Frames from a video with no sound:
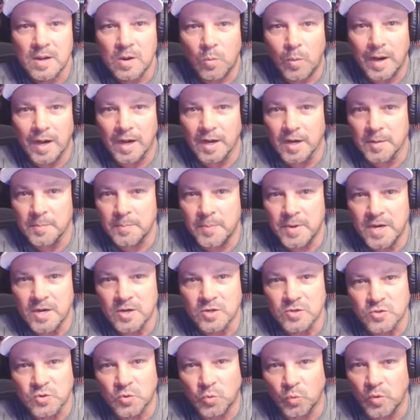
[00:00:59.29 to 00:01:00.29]
While it
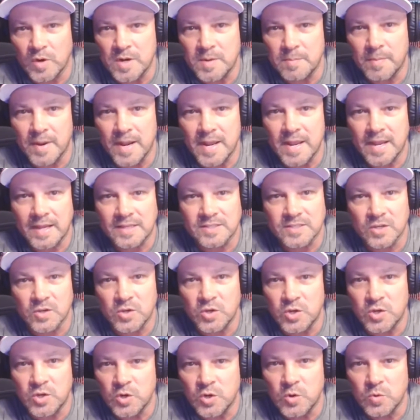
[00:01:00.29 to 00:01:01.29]
appears Green Bay has a
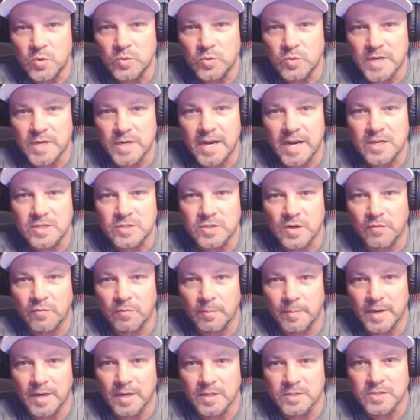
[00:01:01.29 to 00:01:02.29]
huge edge over
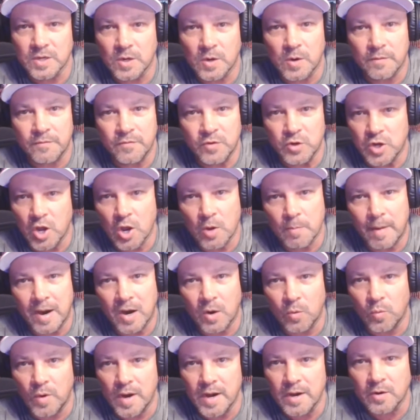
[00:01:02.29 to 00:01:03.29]
Minnesota, if you go by
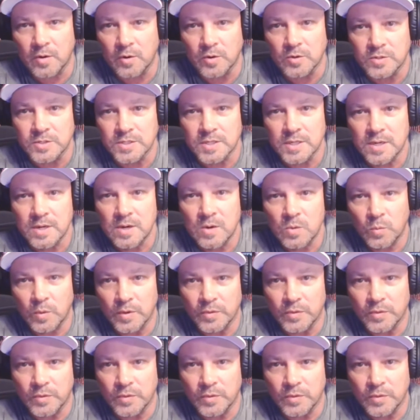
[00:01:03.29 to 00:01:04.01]
records,